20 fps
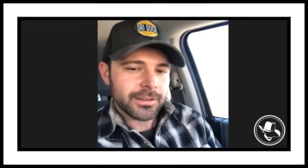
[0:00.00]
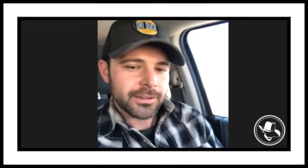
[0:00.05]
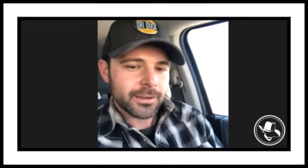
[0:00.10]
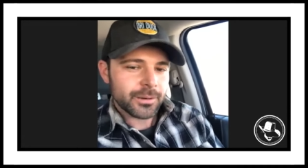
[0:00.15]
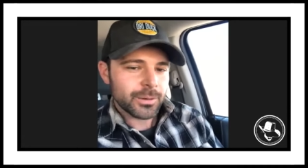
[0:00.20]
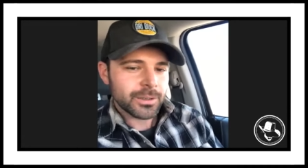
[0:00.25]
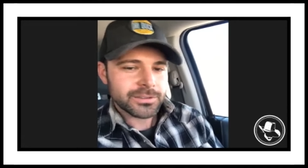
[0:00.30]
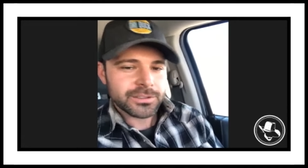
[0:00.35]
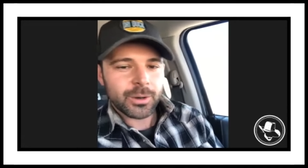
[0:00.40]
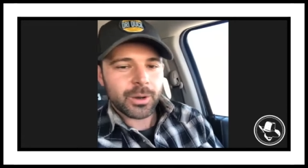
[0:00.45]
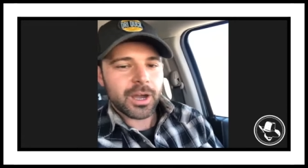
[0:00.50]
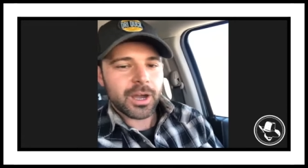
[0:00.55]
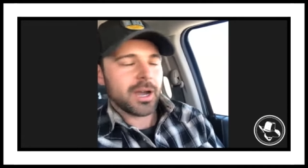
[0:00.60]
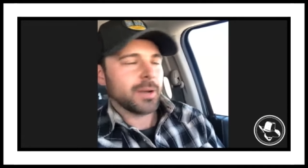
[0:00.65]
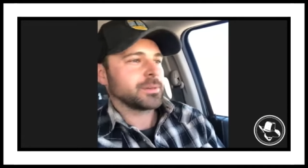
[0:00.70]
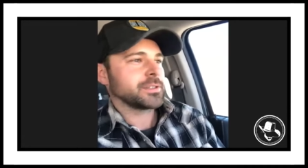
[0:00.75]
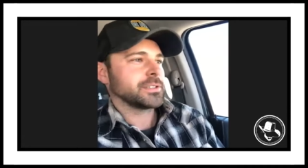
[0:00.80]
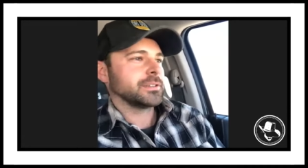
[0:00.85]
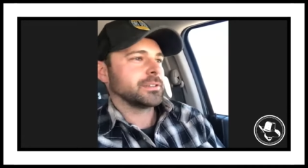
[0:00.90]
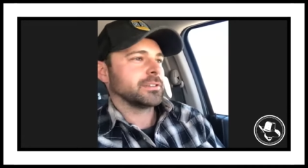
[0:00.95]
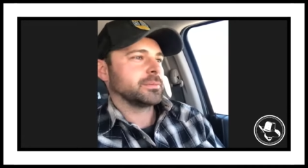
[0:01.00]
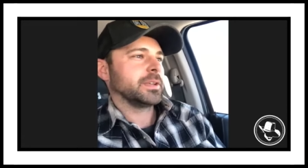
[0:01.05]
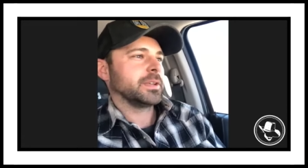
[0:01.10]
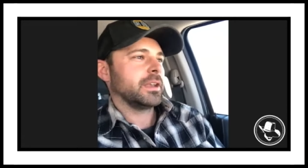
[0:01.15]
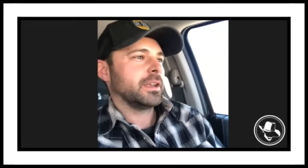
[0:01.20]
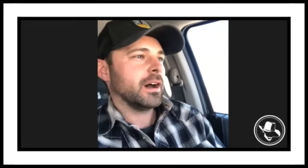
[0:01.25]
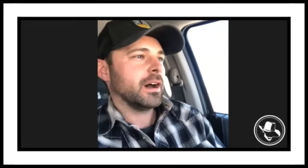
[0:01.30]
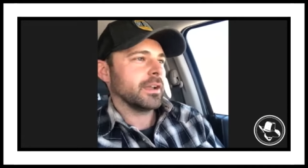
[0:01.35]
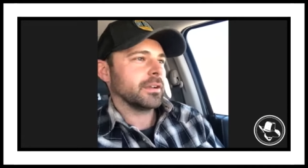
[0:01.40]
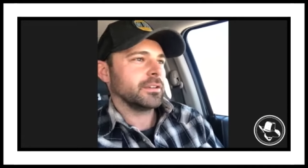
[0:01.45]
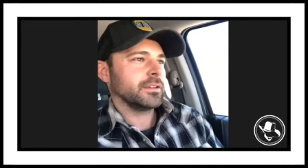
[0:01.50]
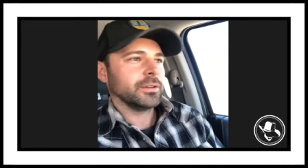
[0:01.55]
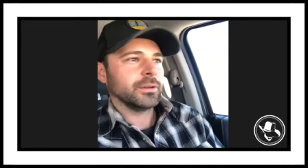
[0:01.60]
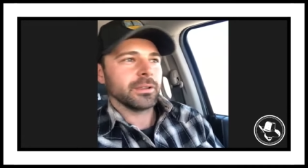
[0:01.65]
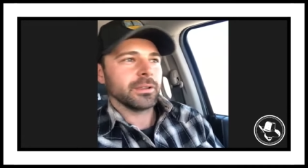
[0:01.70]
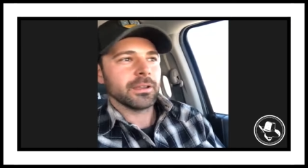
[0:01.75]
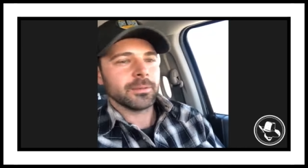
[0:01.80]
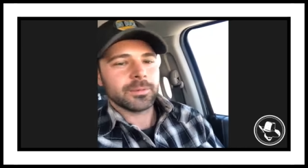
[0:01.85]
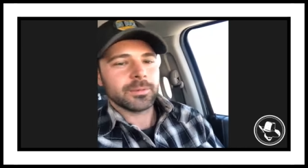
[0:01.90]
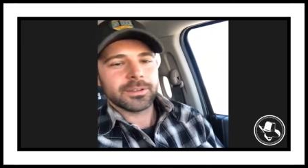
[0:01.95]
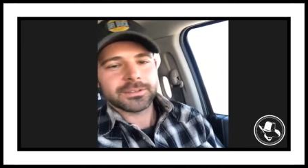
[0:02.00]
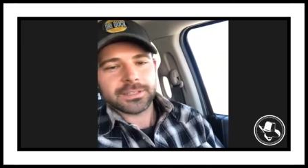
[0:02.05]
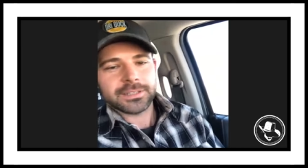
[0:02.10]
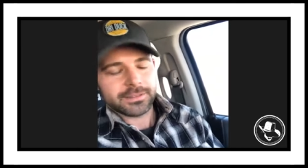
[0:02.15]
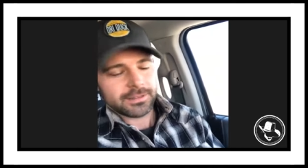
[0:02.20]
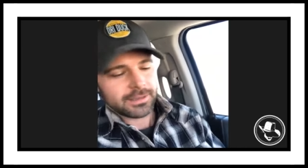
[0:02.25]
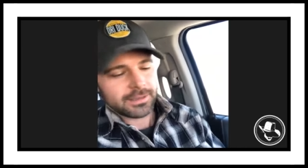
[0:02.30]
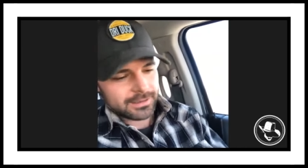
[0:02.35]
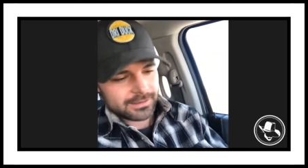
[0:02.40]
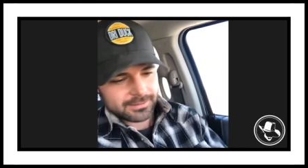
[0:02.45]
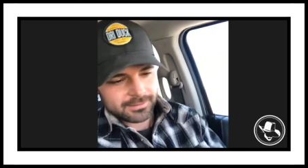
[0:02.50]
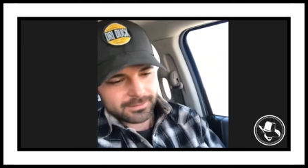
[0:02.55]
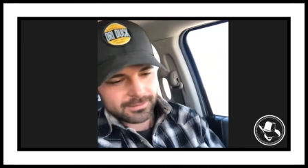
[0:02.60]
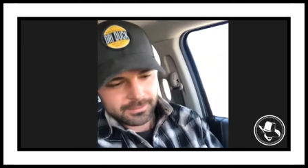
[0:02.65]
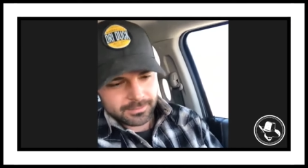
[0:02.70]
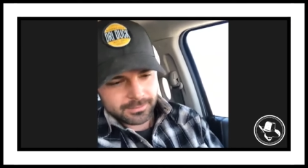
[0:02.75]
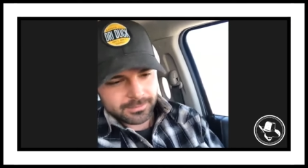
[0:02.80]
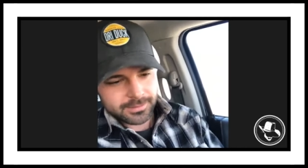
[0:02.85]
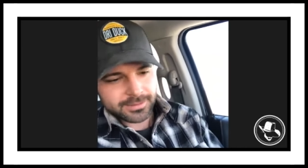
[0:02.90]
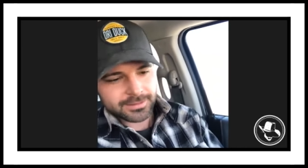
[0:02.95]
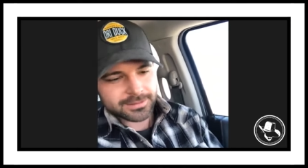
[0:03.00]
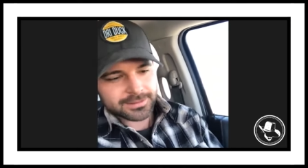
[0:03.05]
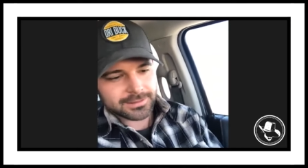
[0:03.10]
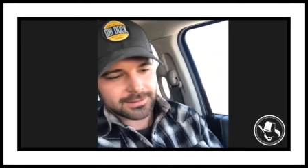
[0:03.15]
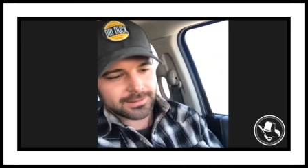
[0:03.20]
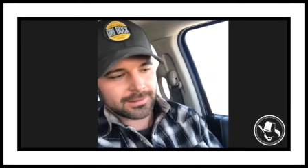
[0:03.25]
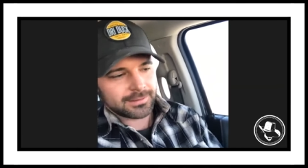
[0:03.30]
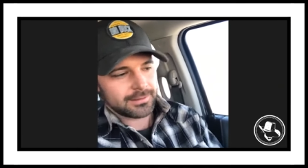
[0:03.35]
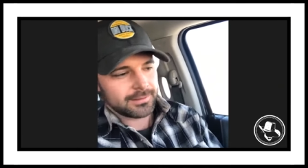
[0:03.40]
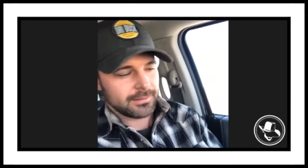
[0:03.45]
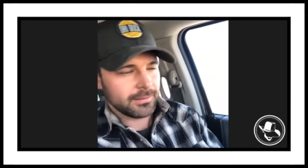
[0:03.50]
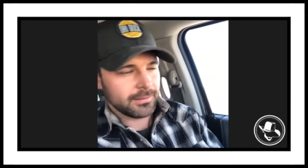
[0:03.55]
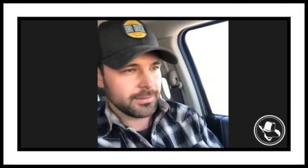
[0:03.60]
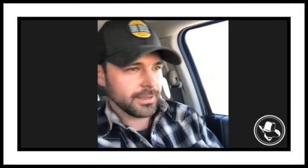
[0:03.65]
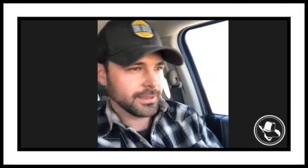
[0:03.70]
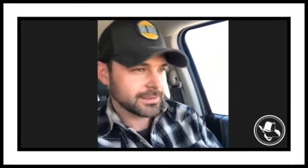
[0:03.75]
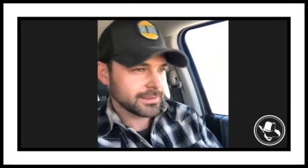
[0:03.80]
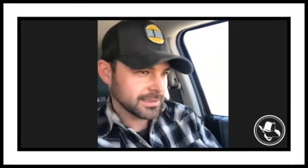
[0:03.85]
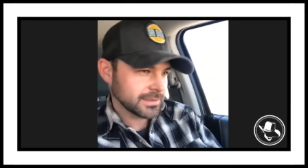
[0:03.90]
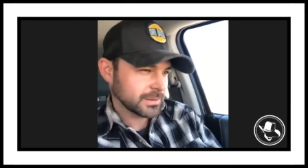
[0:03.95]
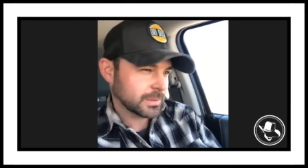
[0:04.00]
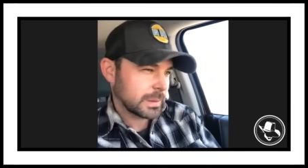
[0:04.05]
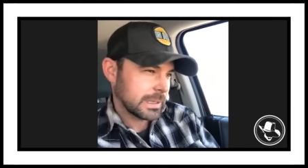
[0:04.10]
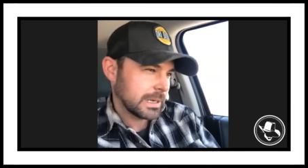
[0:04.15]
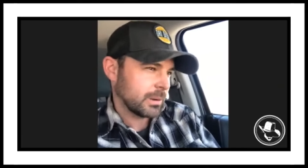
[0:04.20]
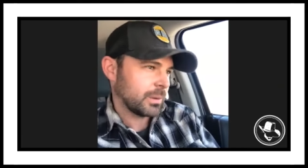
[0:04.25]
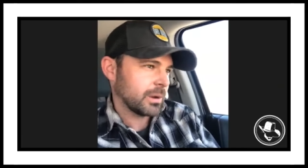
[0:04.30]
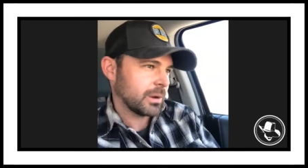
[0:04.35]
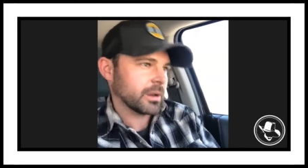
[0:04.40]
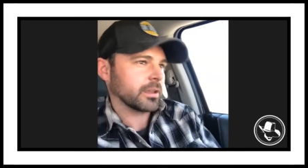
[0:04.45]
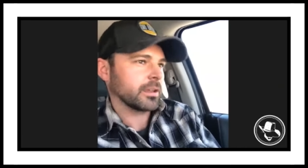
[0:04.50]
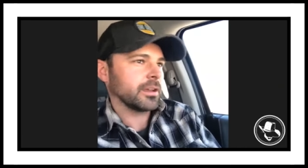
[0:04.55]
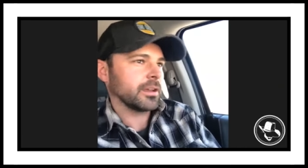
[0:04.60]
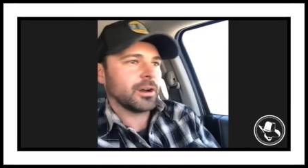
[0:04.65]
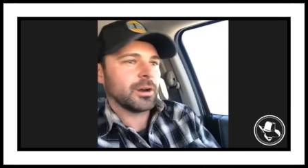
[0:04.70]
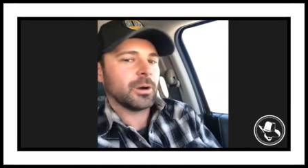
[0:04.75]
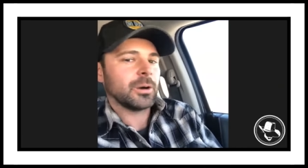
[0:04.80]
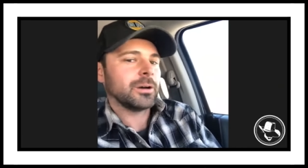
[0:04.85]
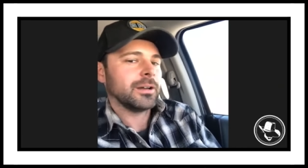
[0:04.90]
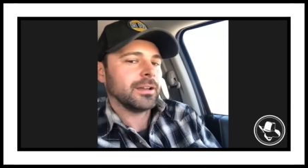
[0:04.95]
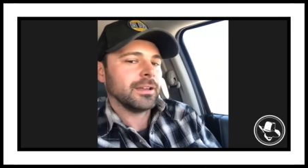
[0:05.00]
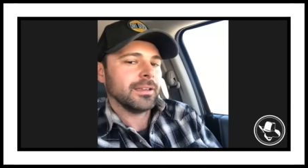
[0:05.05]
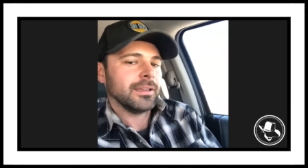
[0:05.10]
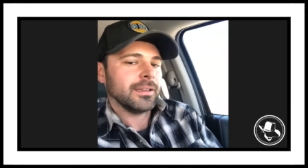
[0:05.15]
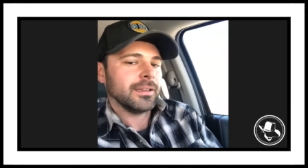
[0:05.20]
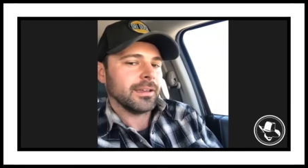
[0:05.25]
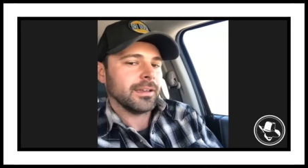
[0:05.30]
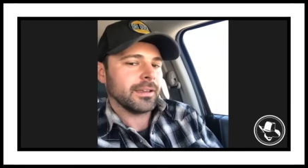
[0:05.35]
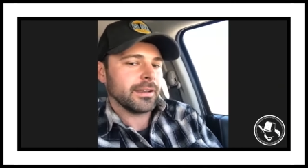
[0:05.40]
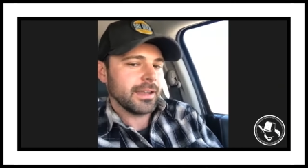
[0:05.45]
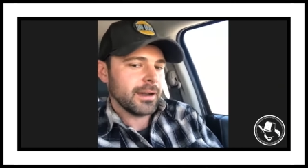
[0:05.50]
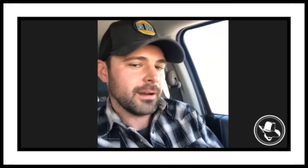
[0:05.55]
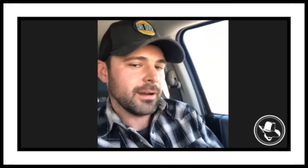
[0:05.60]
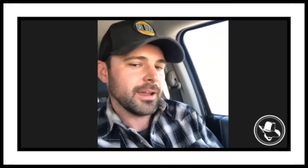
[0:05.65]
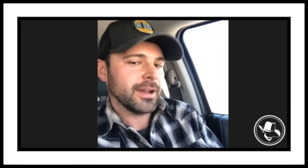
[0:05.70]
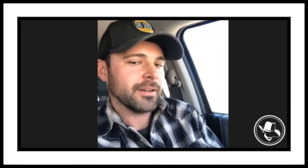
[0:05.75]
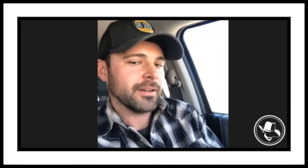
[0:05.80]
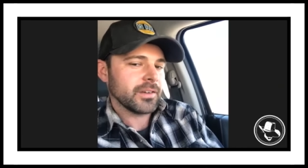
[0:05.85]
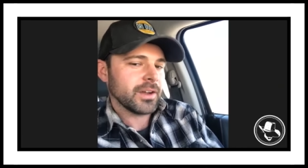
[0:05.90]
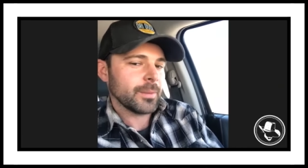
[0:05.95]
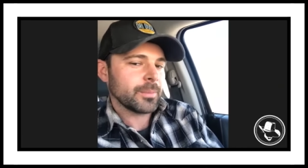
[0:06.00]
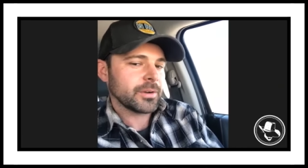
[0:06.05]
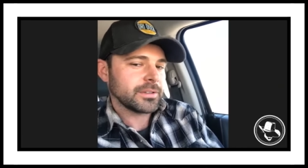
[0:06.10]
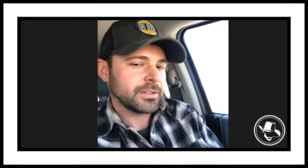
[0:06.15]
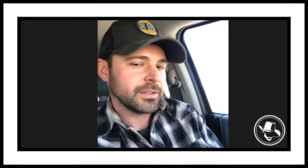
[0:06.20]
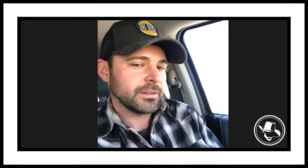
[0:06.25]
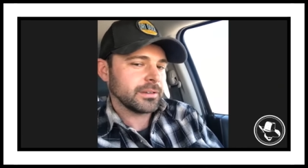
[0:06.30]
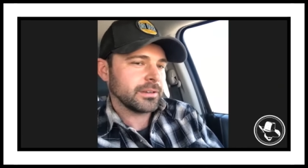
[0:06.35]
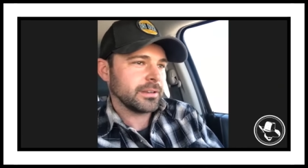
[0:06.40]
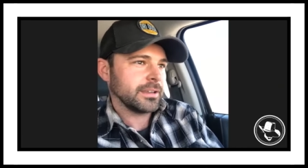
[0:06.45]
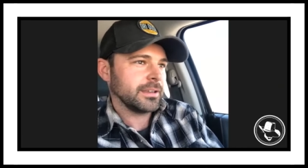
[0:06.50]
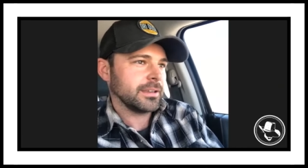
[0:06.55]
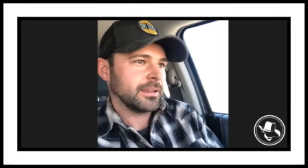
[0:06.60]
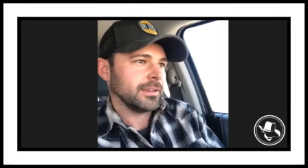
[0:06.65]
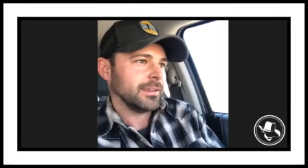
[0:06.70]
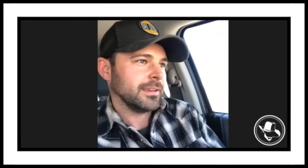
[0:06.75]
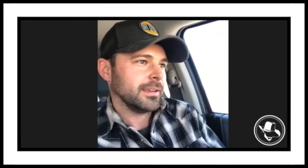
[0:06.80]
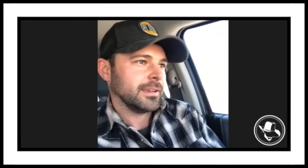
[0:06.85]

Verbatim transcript: There was no option of me not doing it because I thought this this is where I want to go, and now I have an opportunity.